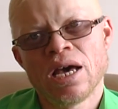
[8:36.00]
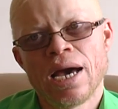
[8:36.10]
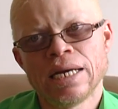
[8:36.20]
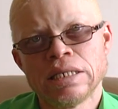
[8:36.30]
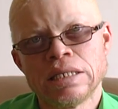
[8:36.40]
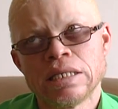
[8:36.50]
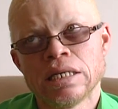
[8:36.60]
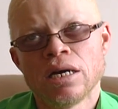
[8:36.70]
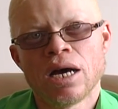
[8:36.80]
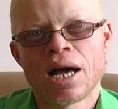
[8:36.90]
And
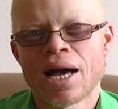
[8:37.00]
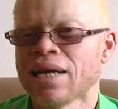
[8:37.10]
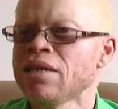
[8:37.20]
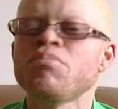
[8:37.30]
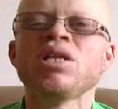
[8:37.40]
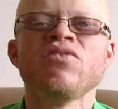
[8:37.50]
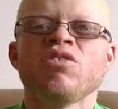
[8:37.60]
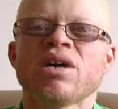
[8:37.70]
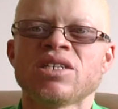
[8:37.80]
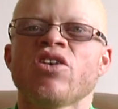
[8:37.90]
I didn't believe
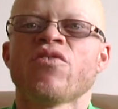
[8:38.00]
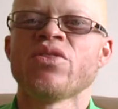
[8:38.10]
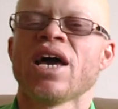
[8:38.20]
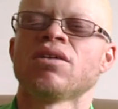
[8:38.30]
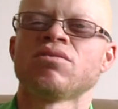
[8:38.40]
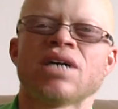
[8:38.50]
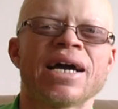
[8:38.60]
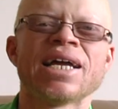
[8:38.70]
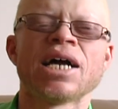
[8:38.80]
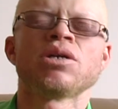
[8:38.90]
in myself then. I
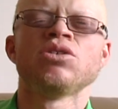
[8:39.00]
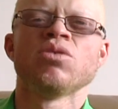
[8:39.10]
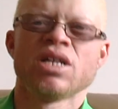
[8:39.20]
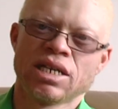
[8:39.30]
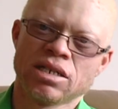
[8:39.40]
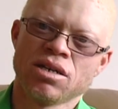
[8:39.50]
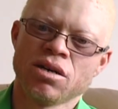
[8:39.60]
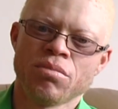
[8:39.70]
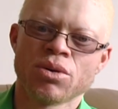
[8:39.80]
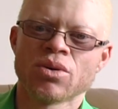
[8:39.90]
can actually do that,
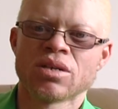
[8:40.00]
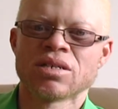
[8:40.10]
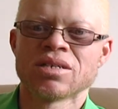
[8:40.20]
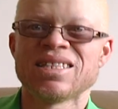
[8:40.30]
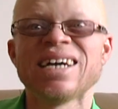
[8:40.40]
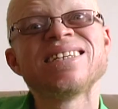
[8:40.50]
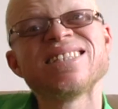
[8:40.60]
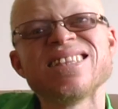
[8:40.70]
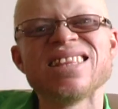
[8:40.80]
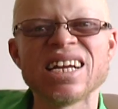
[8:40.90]
because
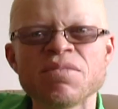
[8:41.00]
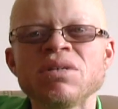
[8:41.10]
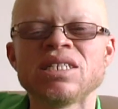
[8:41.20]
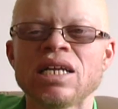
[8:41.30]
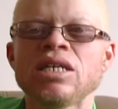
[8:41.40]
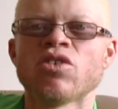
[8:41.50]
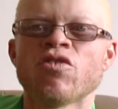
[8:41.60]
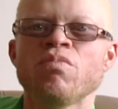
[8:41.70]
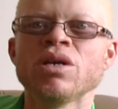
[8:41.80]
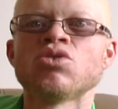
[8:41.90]
that mentality
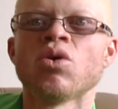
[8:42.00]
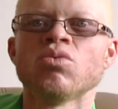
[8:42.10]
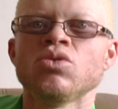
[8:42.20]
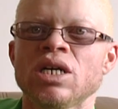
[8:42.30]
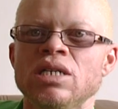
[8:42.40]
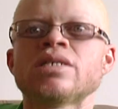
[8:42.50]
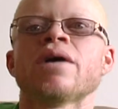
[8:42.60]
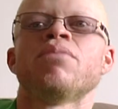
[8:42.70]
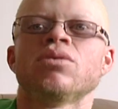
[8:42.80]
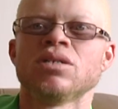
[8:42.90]
of being told you're
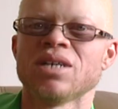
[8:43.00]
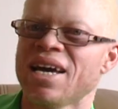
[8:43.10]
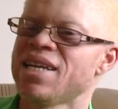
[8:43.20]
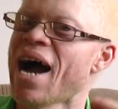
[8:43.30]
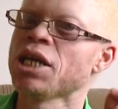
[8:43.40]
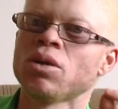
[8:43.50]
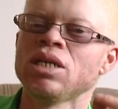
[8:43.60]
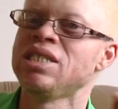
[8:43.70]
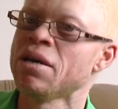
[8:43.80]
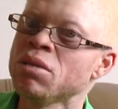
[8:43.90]
disabled had
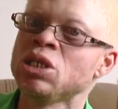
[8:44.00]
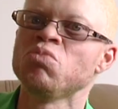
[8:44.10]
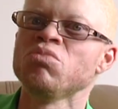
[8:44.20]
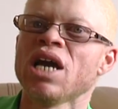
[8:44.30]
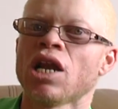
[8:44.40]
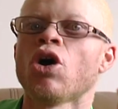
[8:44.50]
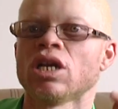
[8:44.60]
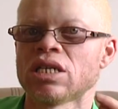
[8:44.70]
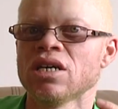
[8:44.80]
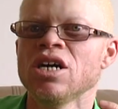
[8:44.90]
actually damaged me a
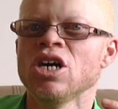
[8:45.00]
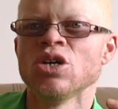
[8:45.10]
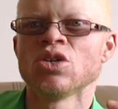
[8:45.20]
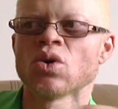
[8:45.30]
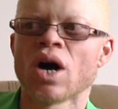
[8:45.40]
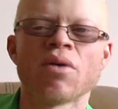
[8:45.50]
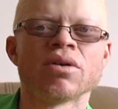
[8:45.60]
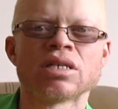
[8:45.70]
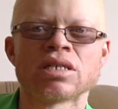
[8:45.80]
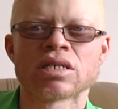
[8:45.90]
lot. So I
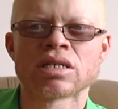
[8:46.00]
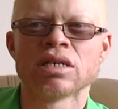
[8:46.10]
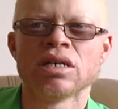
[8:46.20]
was